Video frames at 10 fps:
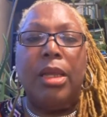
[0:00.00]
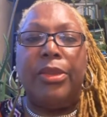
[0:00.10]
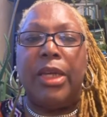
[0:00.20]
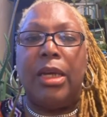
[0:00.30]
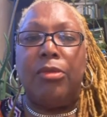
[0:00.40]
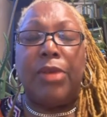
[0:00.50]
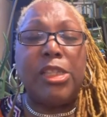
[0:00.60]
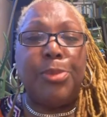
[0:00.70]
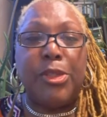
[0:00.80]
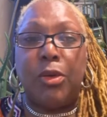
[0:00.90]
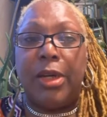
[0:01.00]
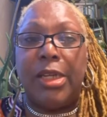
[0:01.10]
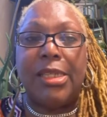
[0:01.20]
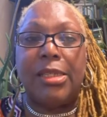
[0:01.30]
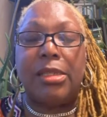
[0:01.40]
the respiratory
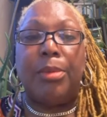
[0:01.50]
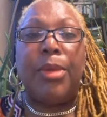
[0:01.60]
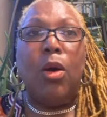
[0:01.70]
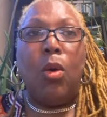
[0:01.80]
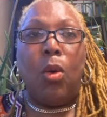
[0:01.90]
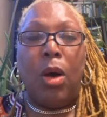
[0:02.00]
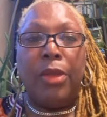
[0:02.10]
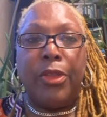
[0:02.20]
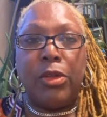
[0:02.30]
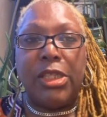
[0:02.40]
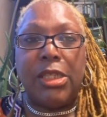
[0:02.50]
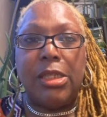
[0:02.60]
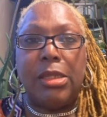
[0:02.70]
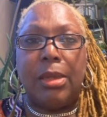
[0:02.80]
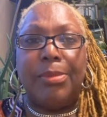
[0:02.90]
system, all those
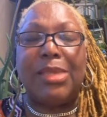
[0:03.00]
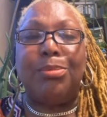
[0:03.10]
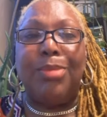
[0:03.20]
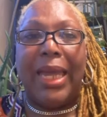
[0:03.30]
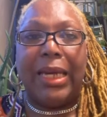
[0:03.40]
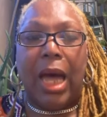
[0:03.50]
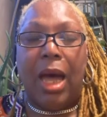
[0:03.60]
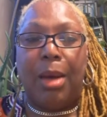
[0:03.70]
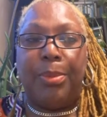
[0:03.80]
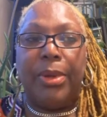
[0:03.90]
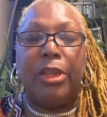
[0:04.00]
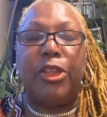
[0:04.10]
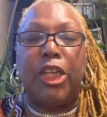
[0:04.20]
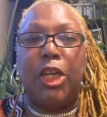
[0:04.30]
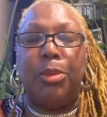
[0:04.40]
systems make up
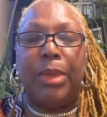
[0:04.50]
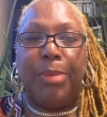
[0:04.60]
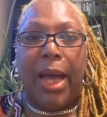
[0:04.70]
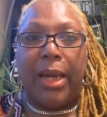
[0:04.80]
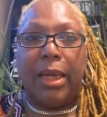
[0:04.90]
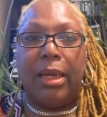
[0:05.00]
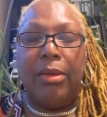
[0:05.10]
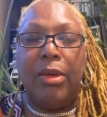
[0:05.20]
the human body.